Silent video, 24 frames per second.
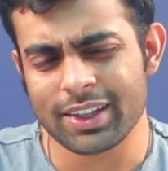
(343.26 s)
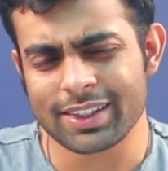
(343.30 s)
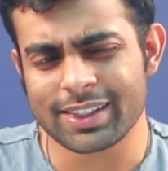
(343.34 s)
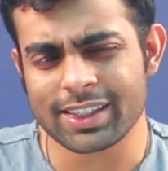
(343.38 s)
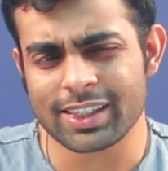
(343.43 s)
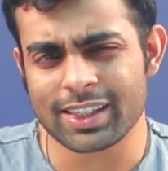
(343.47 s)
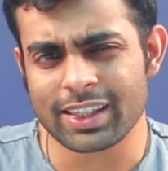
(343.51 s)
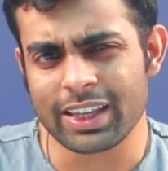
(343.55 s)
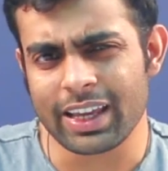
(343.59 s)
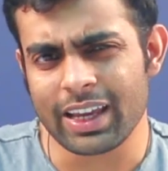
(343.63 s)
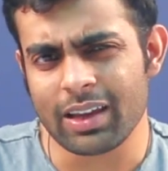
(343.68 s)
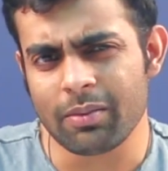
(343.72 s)
the
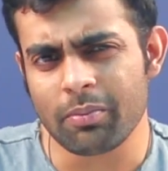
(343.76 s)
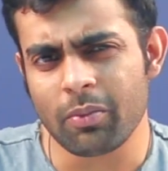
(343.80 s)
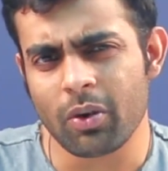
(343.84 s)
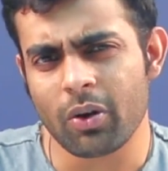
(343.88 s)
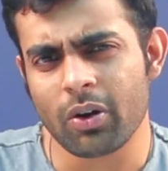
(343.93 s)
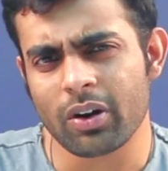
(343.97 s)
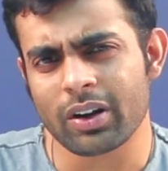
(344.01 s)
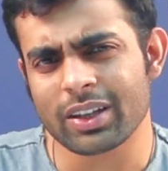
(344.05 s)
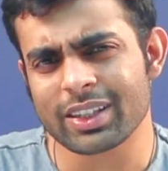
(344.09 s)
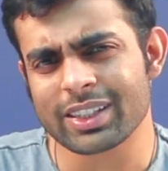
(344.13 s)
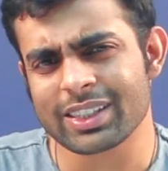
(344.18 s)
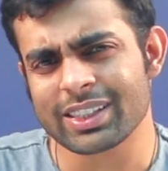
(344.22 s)
same
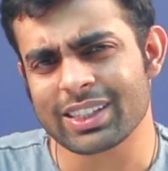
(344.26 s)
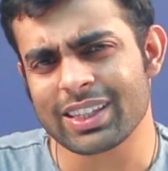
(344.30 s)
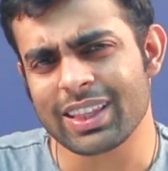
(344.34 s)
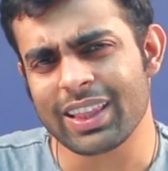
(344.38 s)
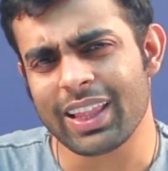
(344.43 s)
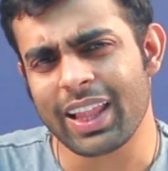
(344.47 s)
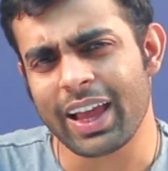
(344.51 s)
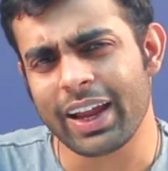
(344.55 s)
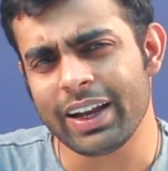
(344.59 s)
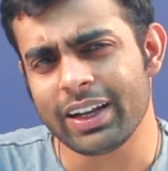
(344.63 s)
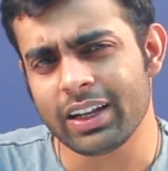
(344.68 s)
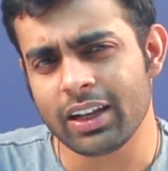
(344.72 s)
or
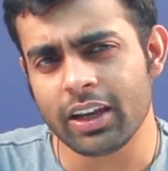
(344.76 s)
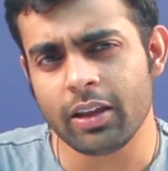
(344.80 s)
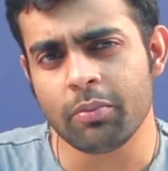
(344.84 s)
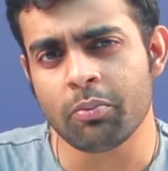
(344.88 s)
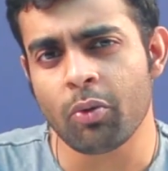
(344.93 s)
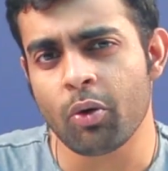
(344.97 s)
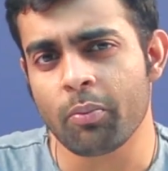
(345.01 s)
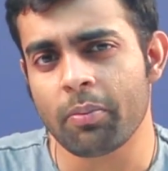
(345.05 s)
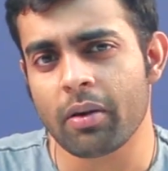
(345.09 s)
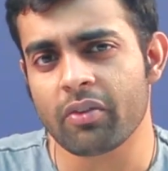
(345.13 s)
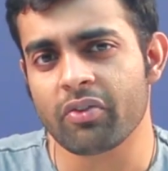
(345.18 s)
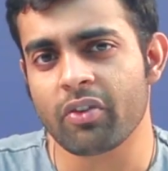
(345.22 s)
slightly
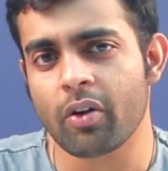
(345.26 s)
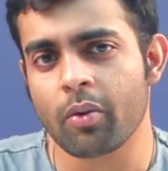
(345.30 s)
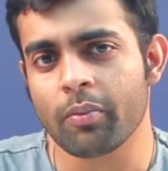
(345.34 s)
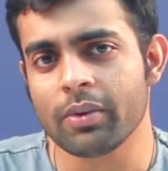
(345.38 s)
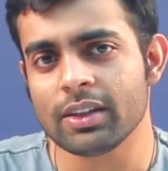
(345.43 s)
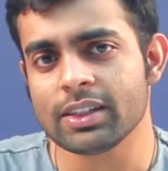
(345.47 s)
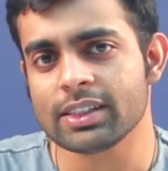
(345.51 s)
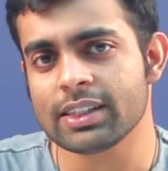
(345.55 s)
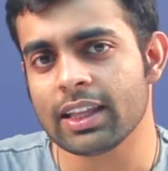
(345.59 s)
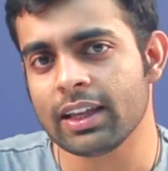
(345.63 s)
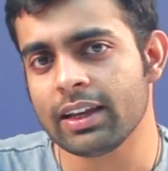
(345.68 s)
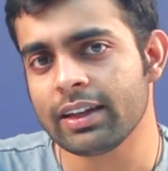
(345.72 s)
more
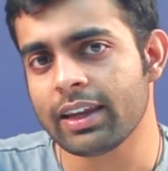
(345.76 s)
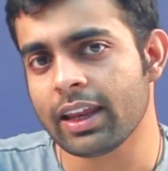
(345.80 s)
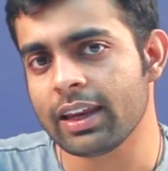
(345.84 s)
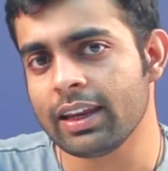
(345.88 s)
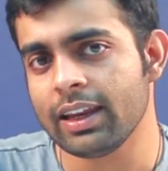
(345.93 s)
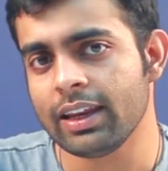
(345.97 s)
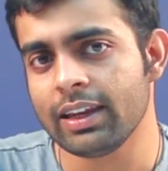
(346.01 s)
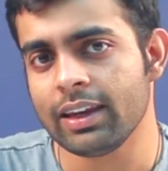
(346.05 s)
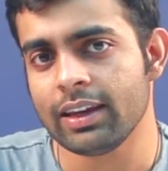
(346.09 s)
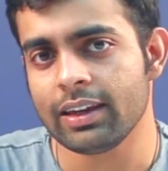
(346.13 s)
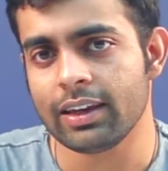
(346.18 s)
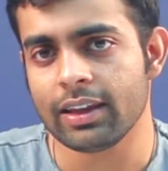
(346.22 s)
performance than a
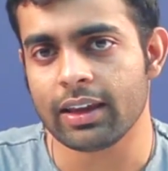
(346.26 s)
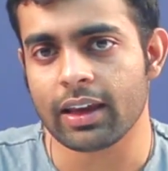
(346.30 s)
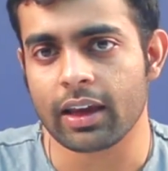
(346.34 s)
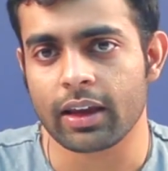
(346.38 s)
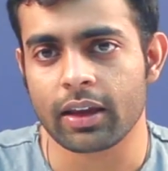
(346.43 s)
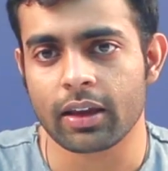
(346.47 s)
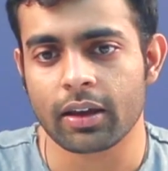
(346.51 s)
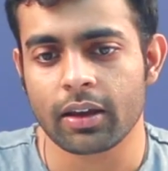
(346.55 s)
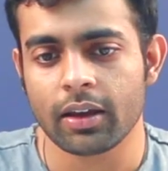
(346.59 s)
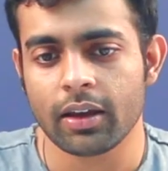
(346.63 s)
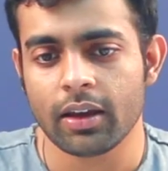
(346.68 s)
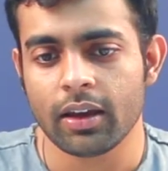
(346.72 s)
1080
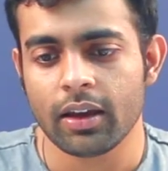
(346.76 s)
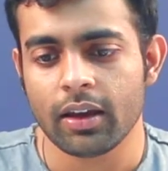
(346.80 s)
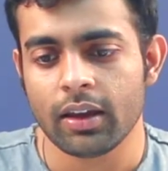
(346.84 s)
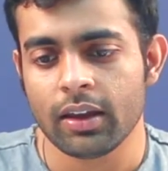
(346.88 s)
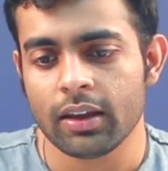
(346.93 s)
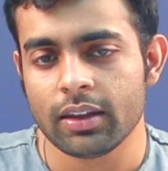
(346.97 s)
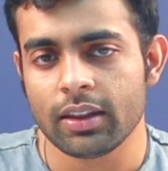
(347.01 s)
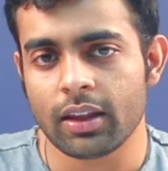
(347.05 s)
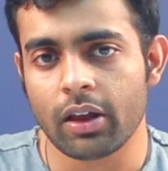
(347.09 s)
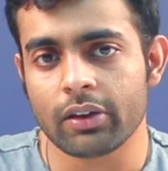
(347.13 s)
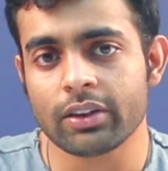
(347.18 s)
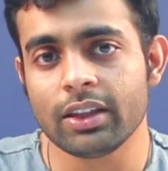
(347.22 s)
Ti.
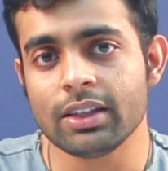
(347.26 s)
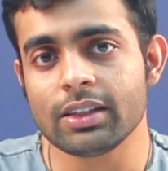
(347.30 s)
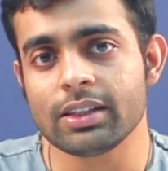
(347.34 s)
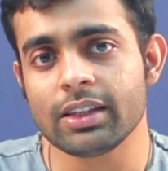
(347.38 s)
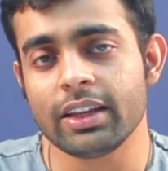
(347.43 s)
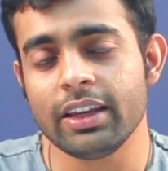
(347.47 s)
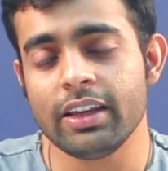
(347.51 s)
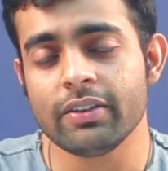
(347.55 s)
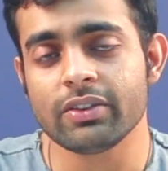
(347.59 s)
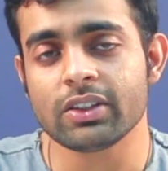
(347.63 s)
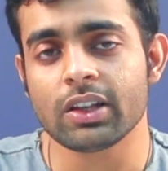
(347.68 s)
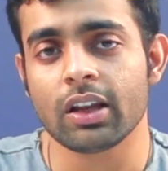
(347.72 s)
Now
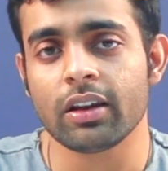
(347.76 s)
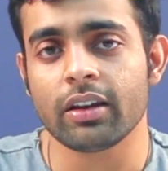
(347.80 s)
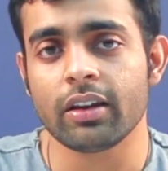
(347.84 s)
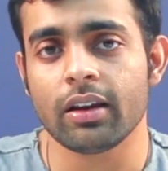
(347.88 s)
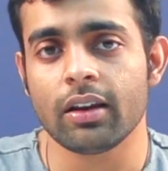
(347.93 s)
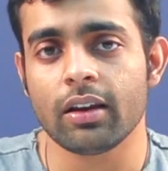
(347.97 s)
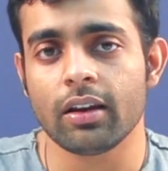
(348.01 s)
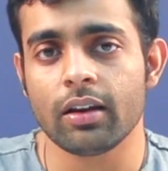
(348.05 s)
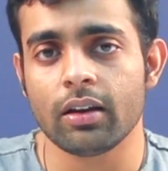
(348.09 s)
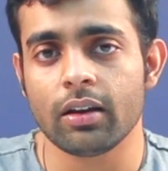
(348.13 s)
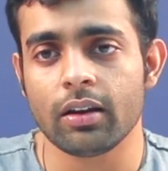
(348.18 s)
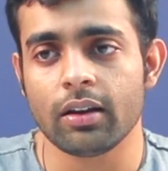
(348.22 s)
this leaves a
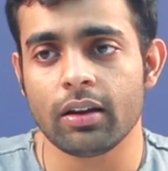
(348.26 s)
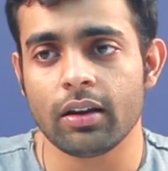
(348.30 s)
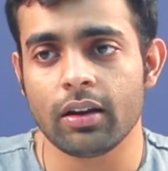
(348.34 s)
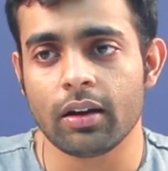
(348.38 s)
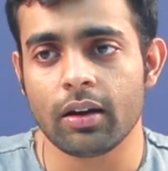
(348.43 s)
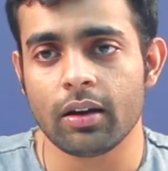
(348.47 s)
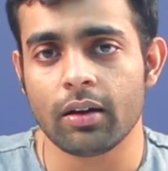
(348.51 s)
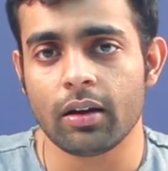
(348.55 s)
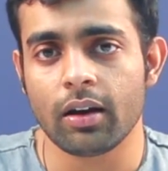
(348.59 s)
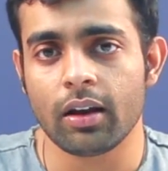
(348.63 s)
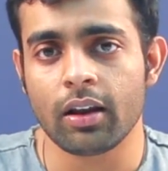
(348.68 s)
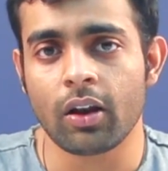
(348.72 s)

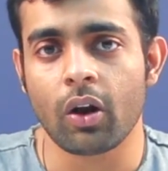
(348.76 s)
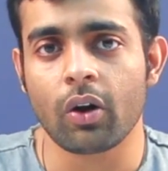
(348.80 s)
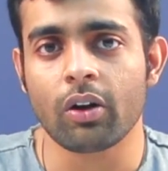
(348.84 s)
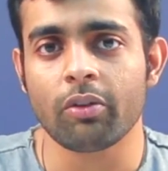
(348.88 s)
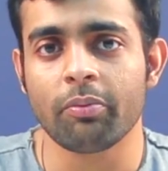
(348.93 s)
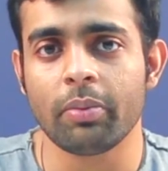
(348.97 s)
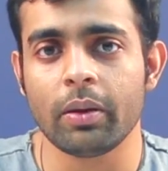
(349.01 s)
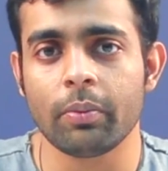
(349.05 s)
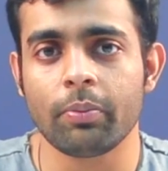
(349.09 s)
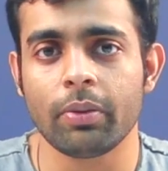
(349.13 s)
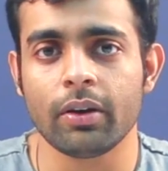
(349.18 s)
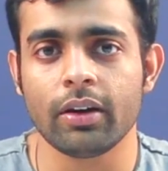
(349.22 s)

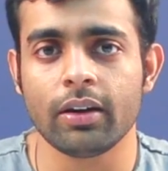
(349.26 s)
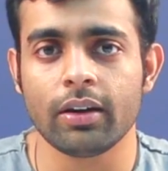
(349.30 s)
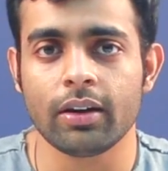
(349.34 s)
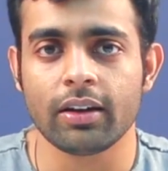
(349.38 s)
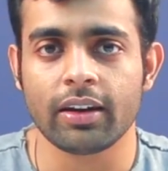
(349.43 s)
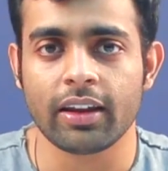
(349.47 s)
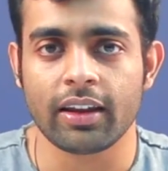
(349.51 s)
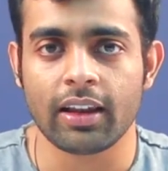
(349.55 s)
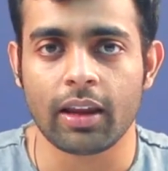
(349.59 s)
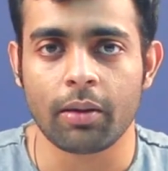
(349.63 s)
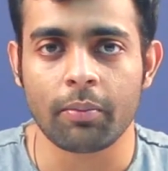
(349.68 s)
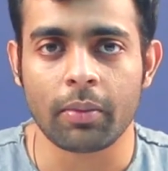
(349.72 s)
lot of people in
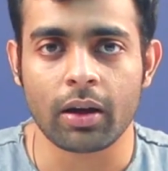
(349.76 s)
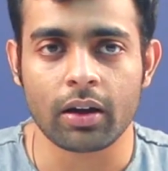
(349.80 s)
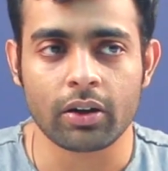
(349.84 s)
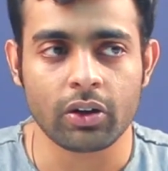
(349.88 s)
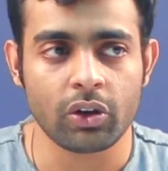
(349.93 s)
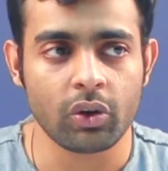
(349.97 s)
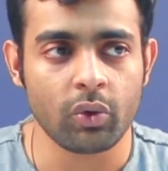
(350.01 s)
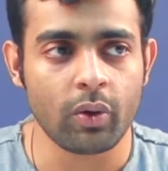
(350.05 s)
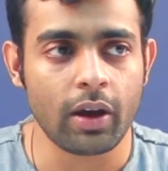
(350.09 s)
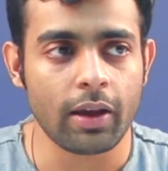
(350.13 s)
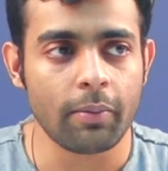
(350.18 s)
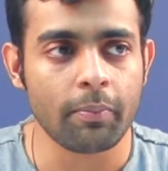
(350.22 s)
a
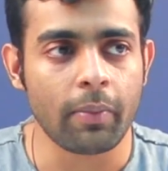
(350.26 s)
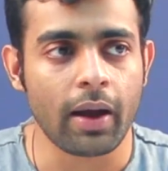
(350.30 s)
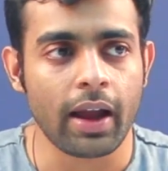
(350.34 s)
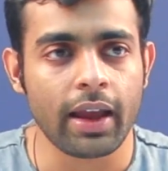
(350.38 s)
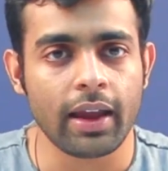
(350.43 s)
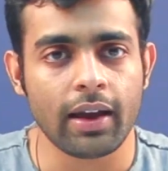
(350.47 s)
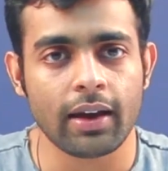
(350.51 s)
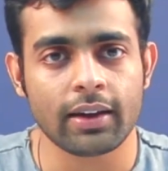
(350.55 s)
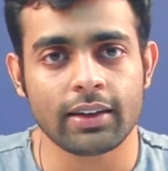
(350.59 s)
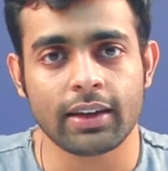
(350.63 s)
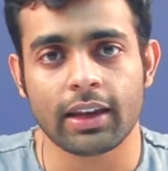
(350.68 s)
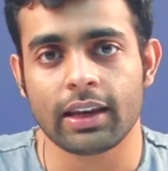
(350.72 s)
dilemma. Do I
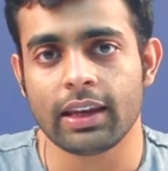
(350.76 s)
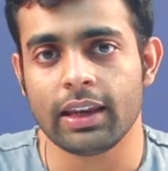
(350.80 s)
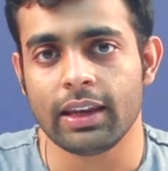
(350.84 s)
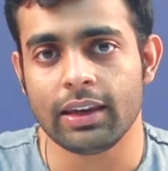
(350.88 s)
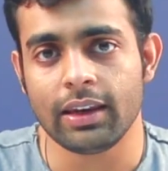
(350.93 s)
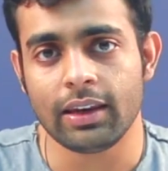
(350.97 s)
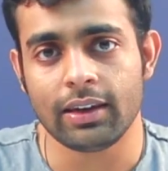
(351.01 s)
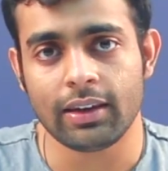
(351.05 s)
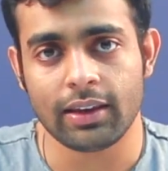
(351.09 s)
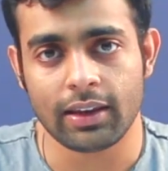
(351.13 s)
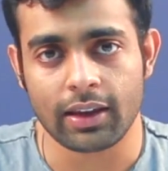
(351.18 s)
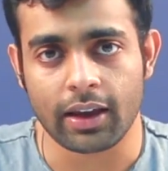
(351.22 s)
buy a
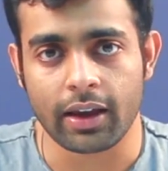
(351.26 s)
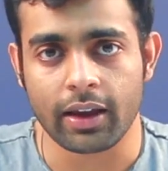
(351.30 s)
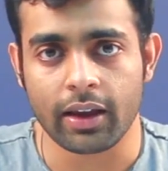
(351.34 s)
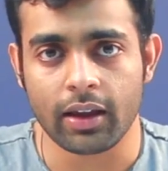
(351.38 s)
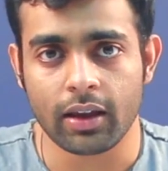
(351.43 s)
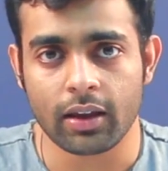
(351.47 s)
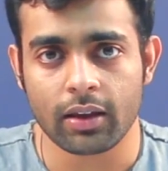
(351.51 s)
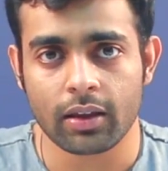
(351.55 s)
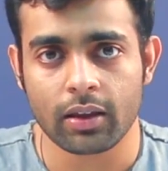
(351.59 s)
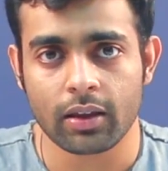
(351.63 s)
1080 Ti,